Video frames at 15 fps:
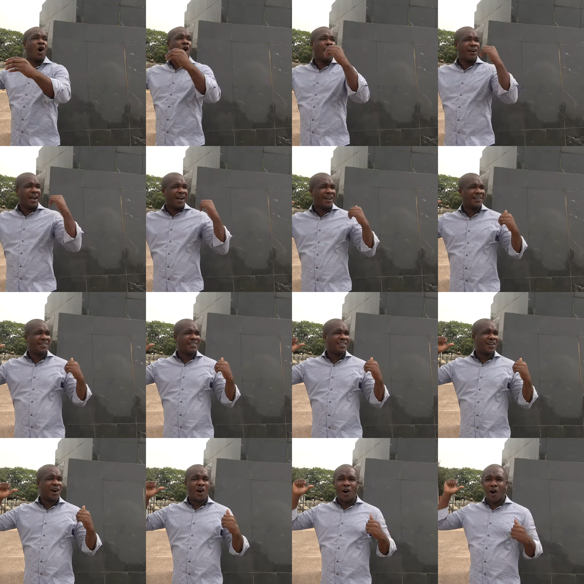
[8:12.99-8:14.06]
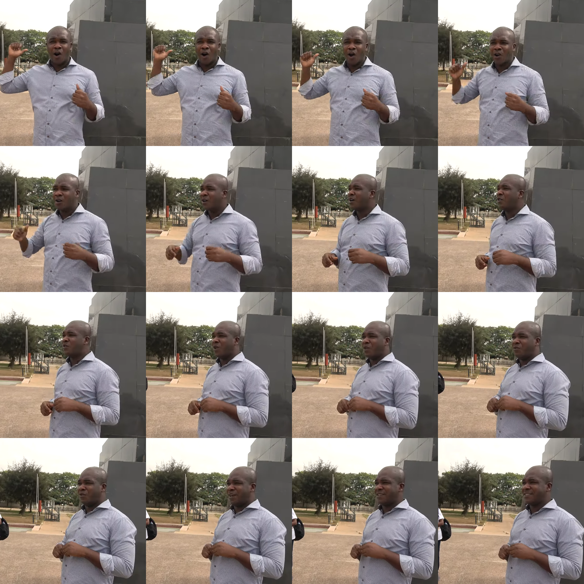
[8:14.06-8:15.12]
honor or
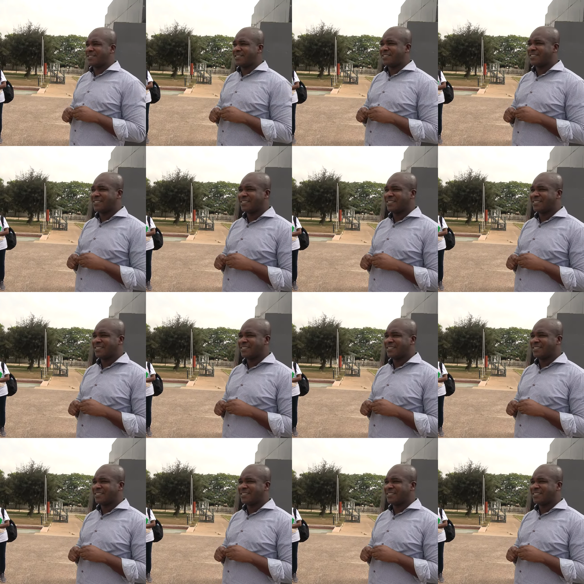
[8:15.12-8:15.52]
reverence.